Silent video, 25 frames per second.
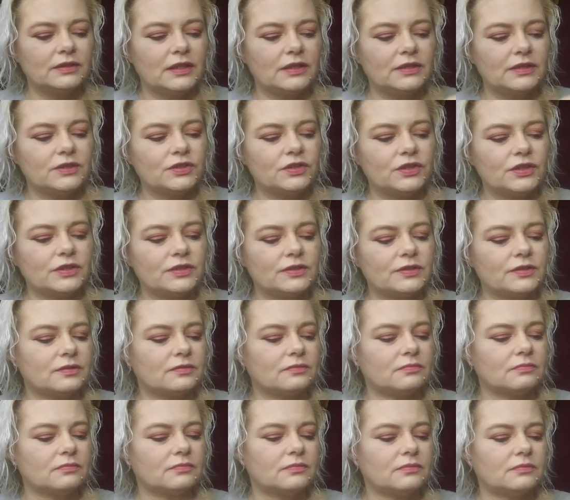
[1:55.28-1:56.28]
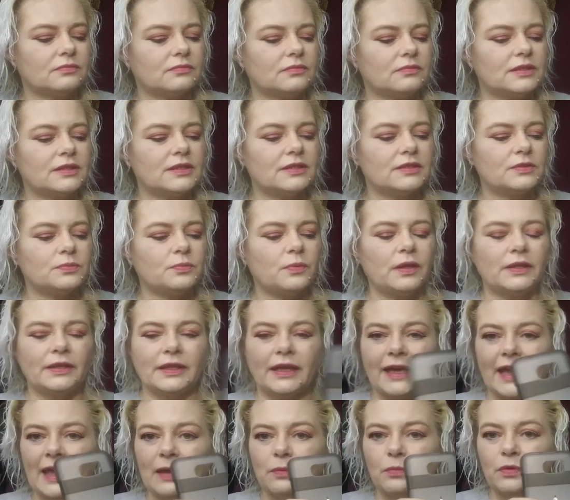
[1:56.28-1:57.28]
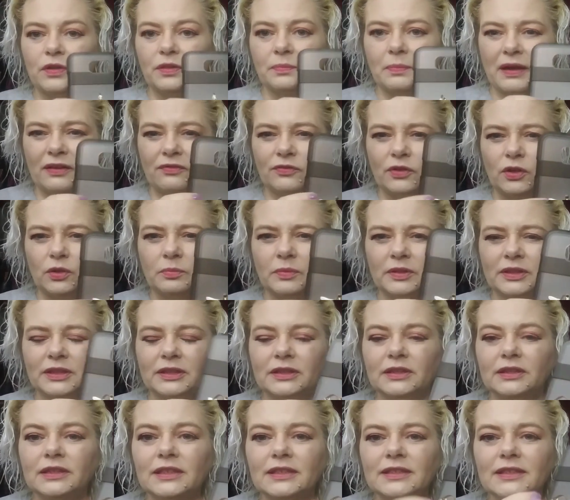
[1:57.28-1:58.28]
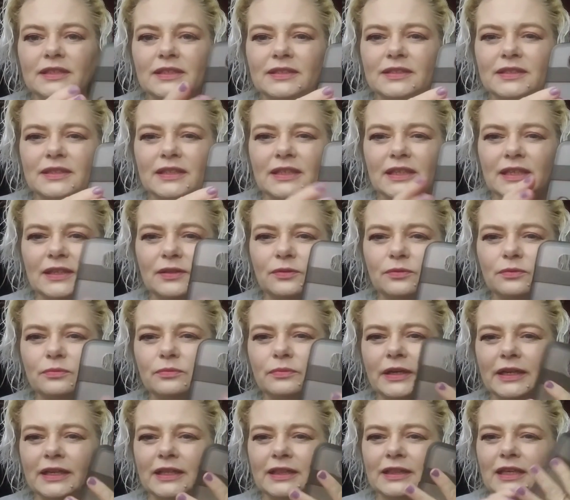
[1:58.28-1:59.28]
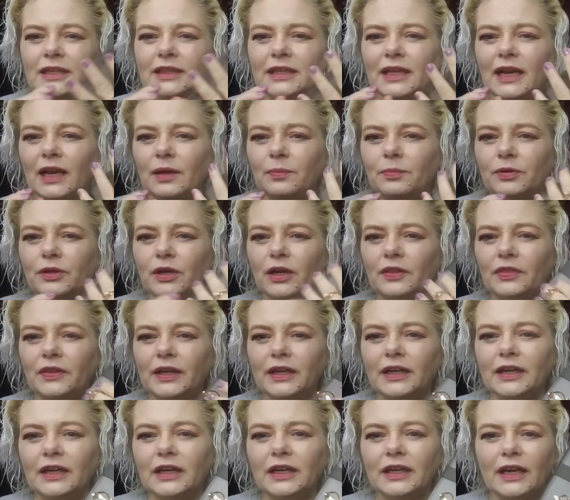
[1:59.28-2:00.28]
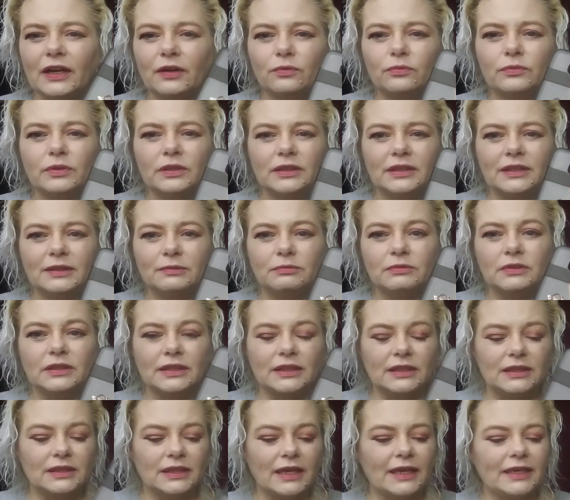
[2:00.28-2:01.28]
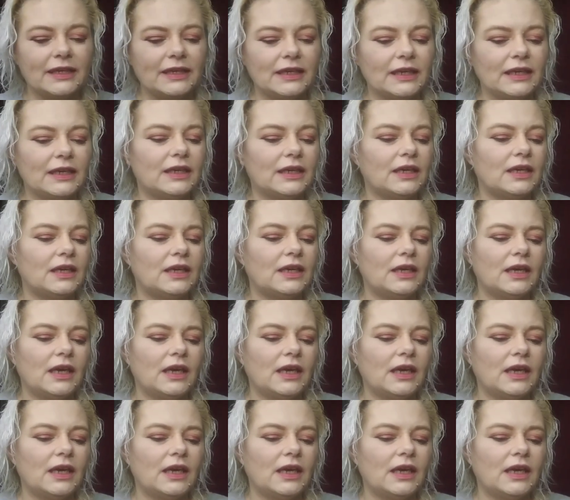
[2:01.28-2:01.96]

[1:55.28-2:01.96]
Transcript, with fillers: it's just, this is one that came with my phone. But this is the ring thing that I put on there. And I really, really like it.